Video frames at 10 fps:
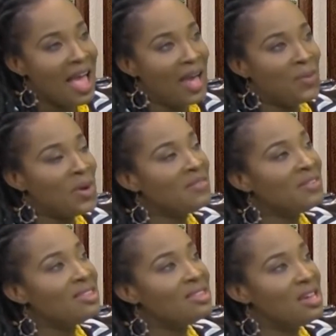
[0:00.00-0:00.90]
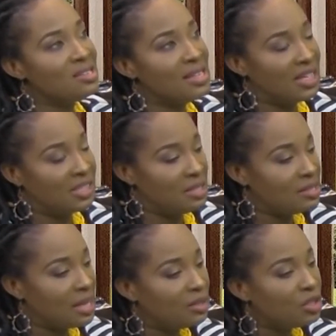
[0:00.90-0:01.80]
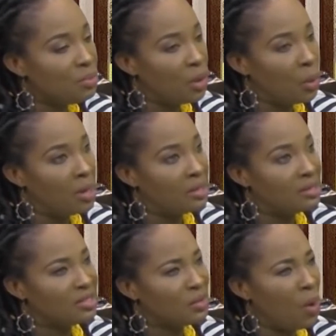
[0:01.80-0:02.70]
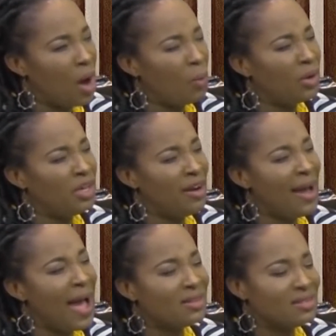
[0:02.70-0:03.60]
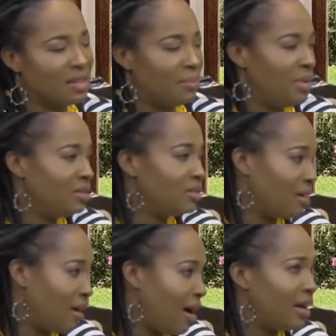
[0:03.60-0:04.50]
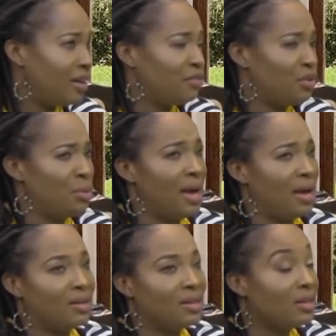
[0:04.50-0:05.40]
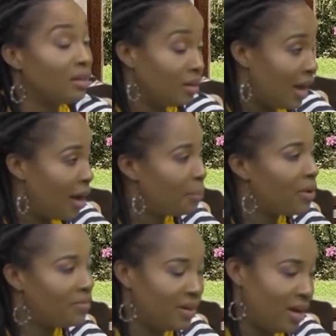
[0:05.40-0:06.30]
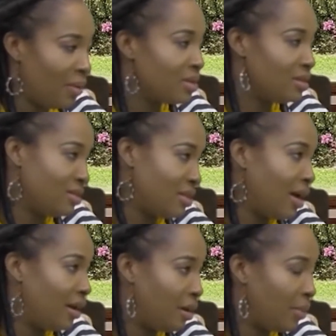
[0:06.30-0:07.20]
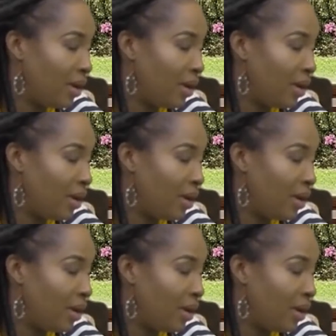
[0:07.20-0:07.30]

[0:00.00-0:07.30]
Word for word: And one of the things that she said to me was, what would your answer be to God if you had killed that prophet that was inside of your